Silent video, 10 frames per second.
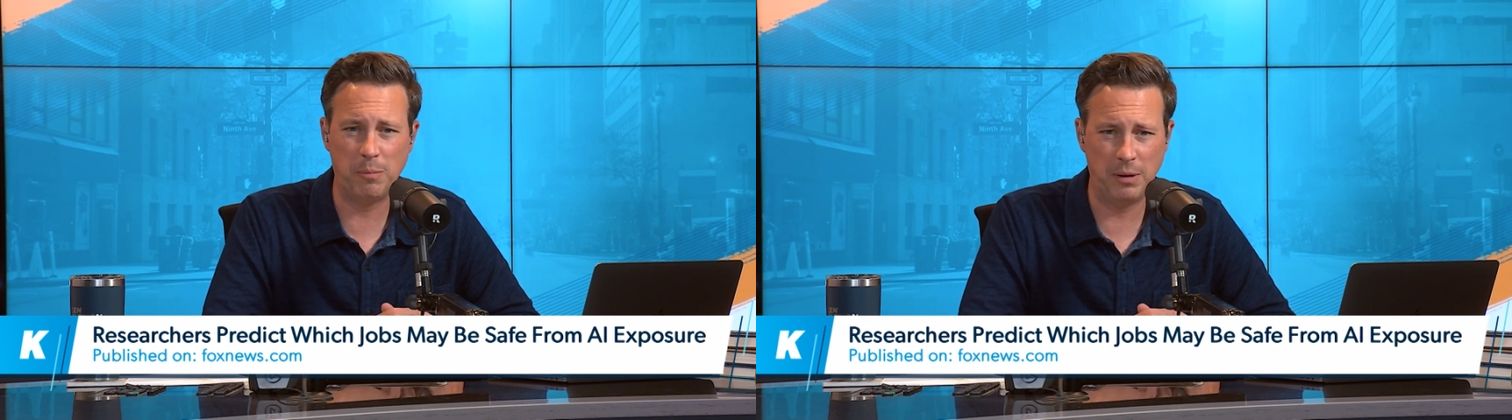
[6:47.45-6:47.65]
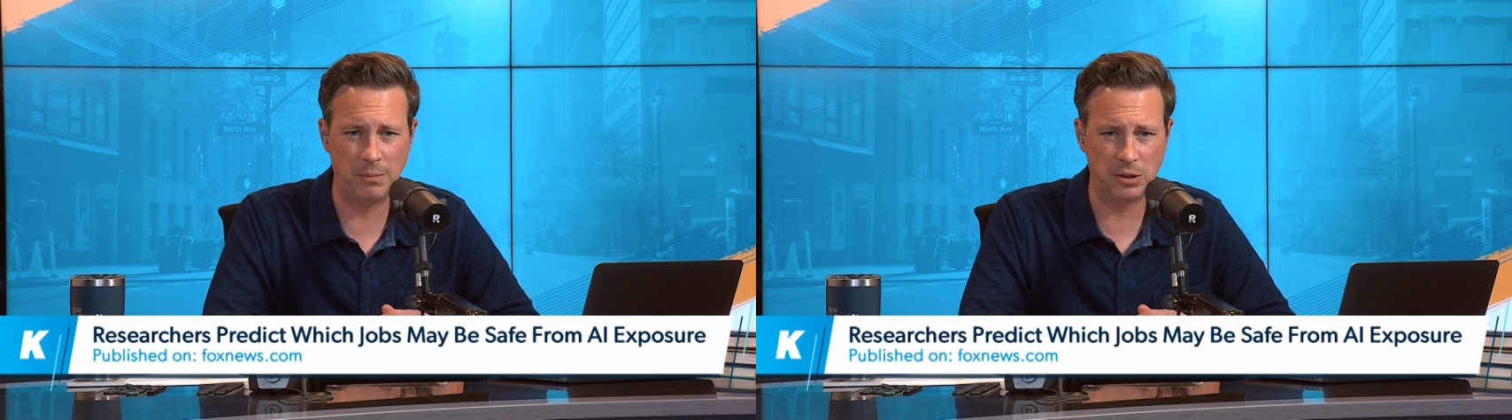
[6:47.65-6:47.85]

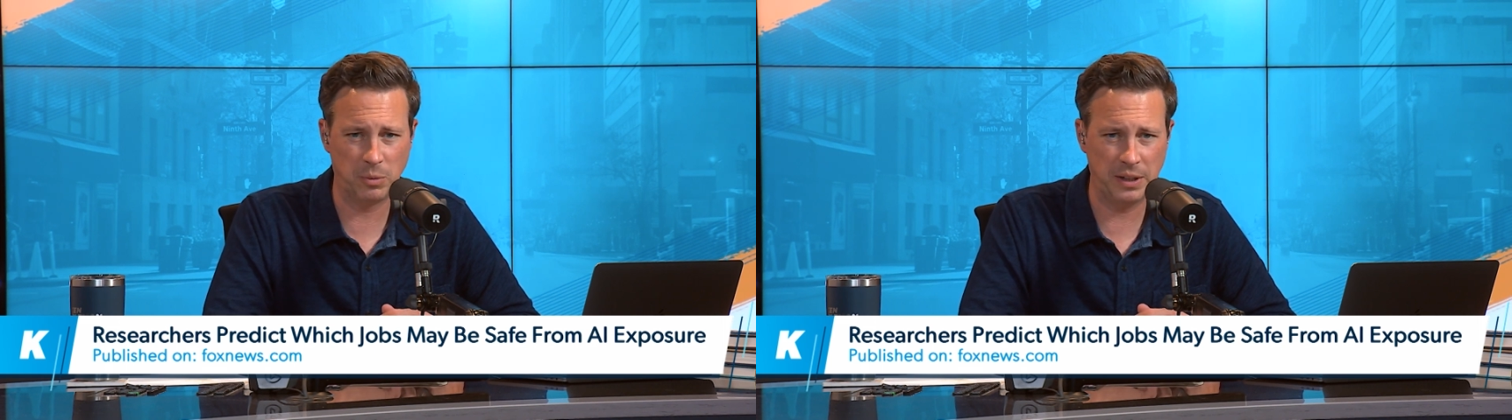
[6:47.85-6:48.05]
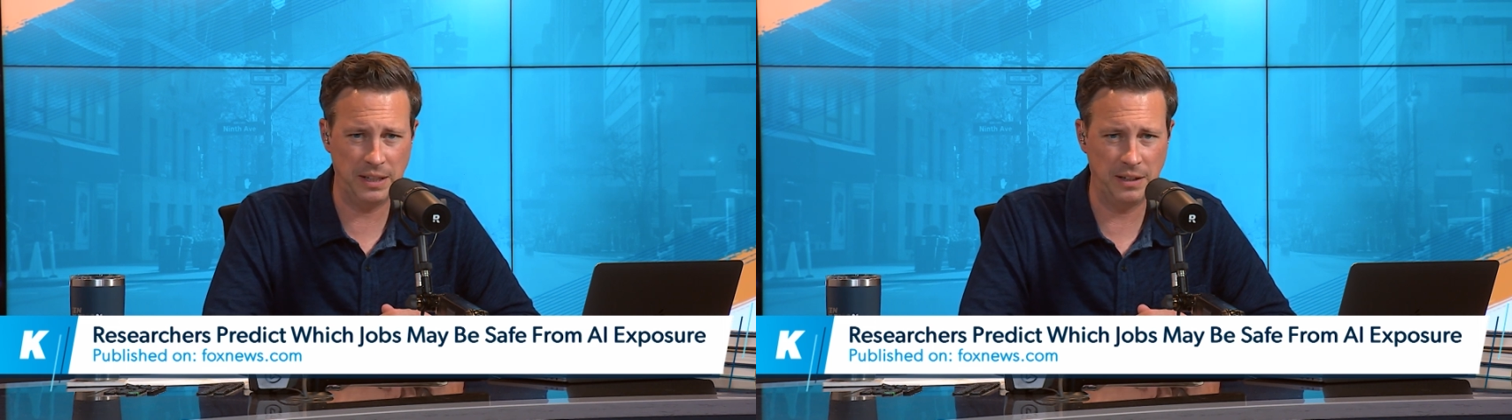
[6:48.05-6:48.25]
plumbers
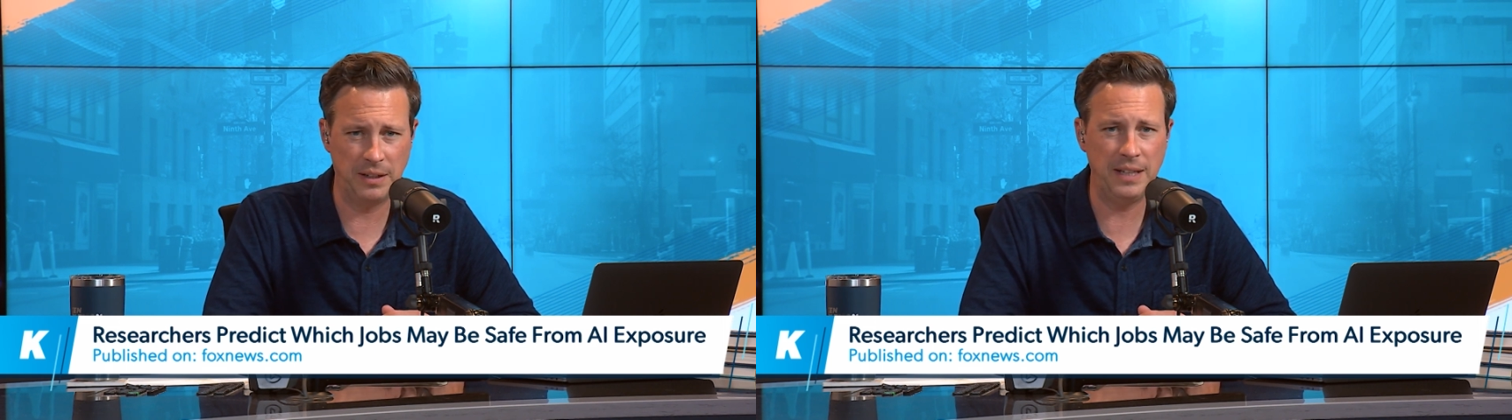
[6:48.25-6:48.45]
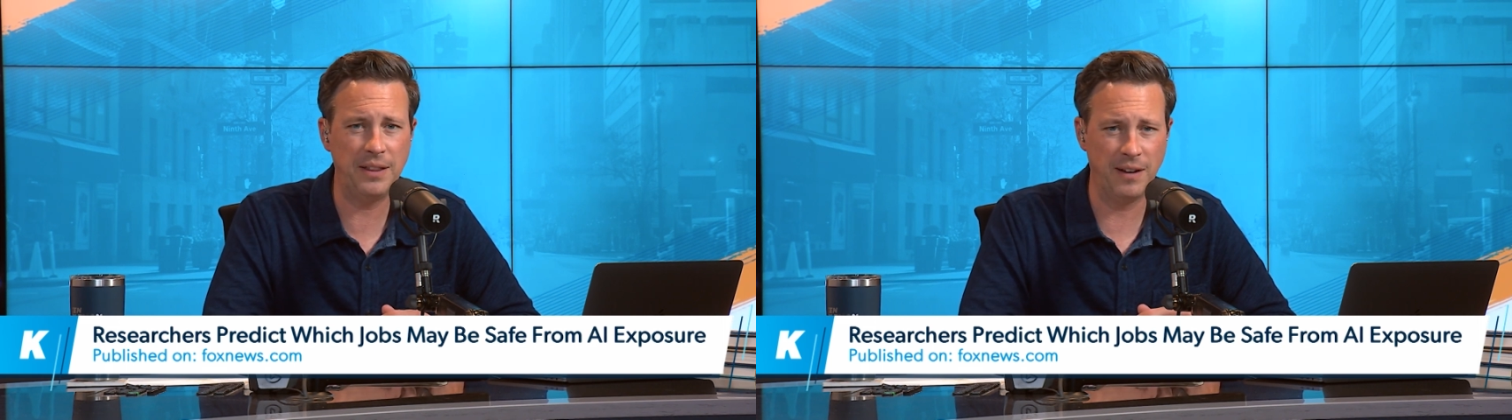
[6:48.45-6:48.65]
working
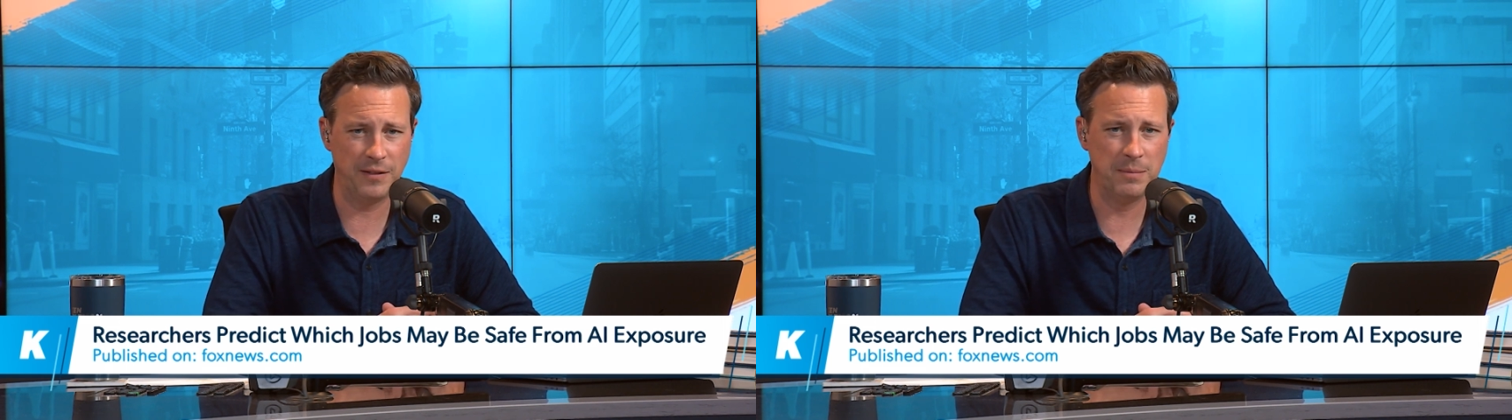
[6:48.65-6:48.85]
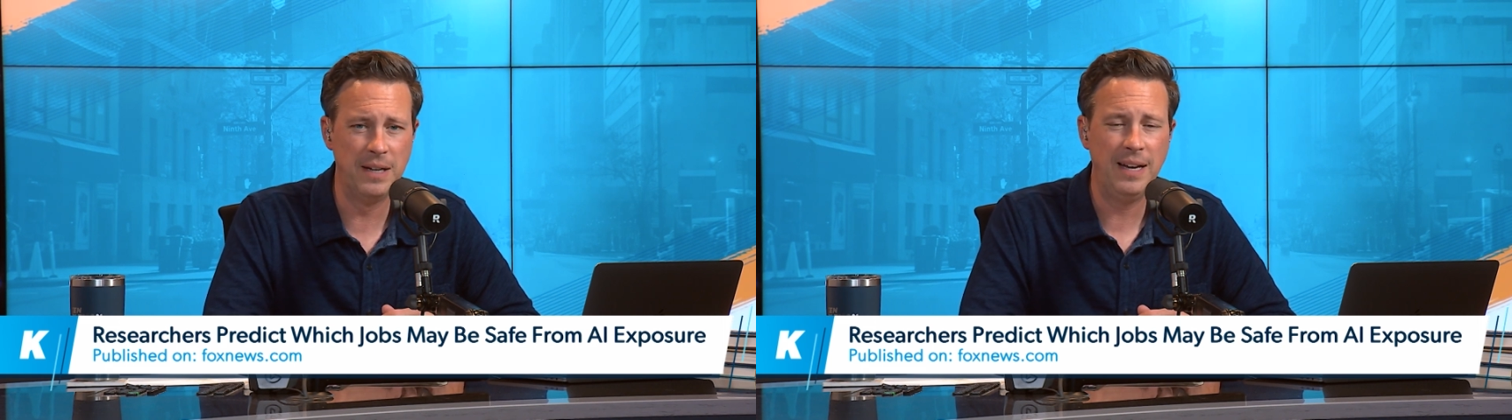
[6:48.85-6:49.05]
underneath
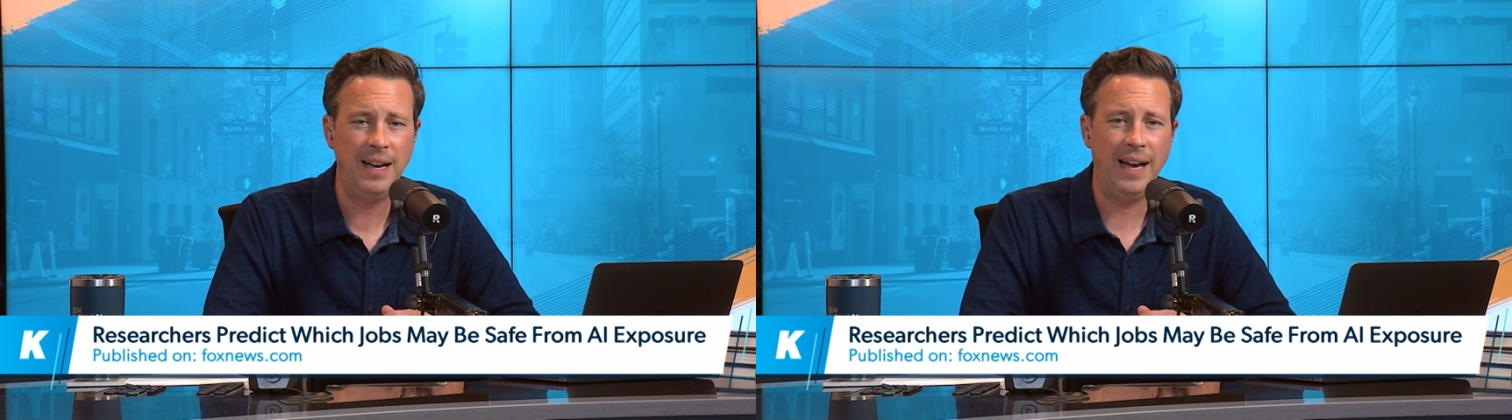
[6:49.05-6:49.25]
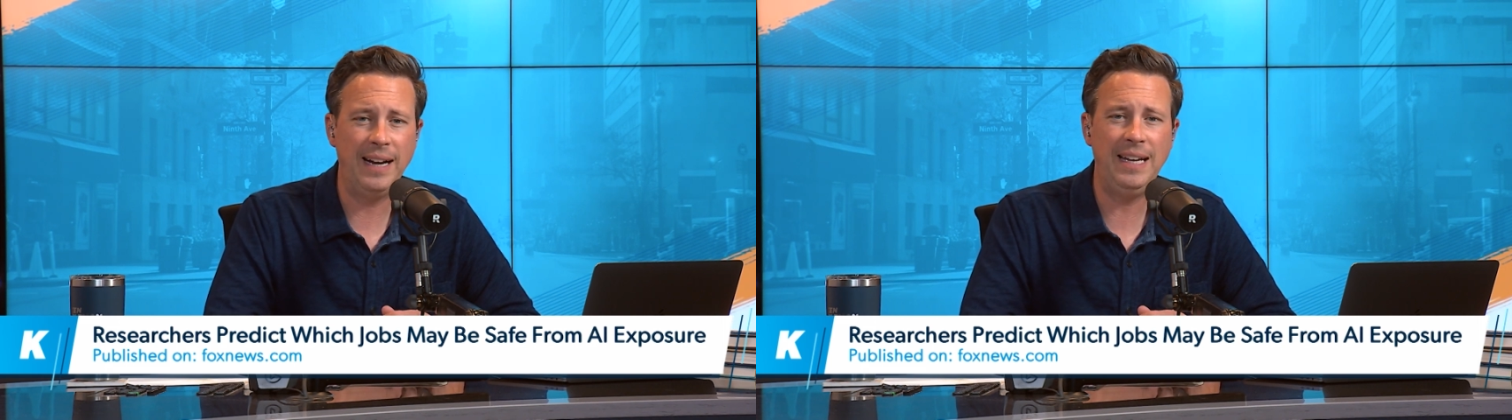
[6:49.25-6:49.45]
of him,
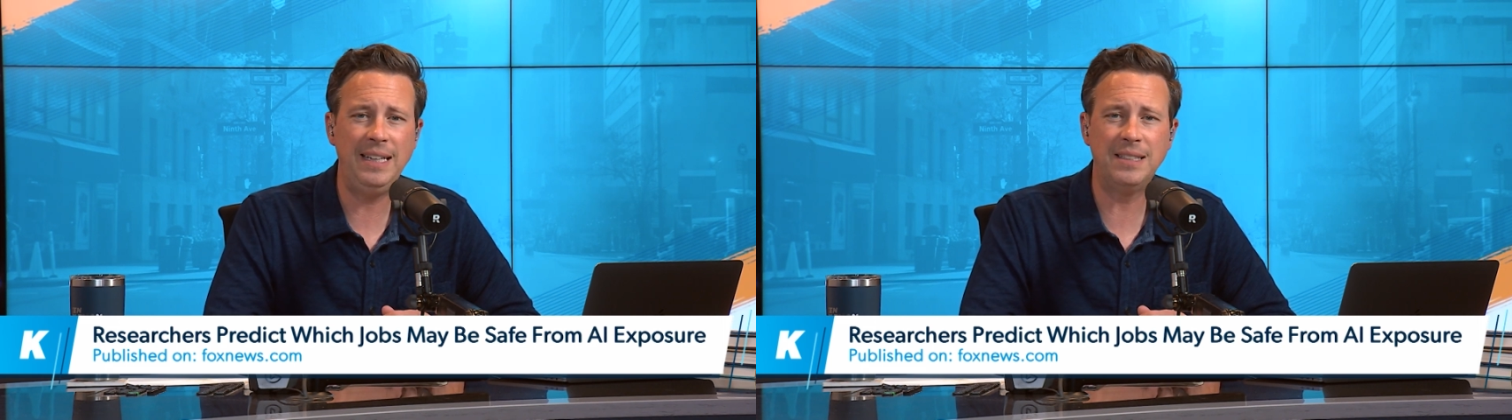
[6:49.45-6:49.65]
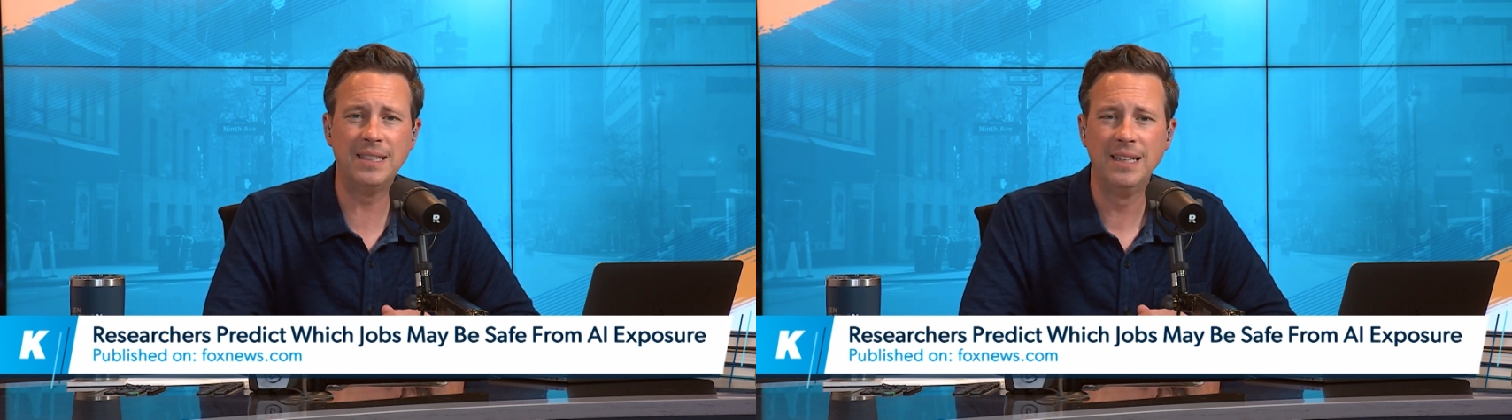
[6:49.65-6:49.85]
and
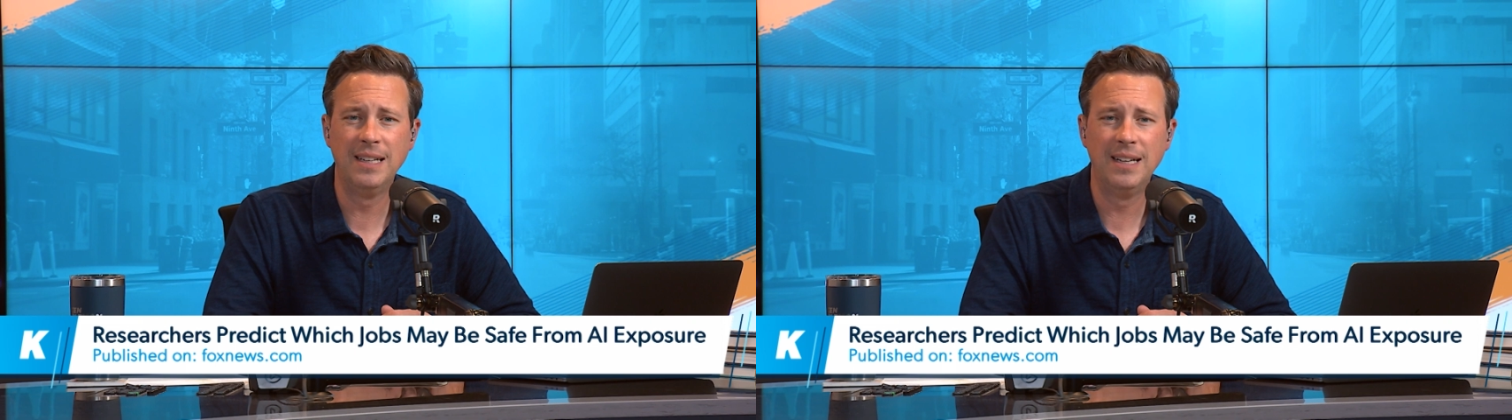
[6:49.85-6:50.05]
he's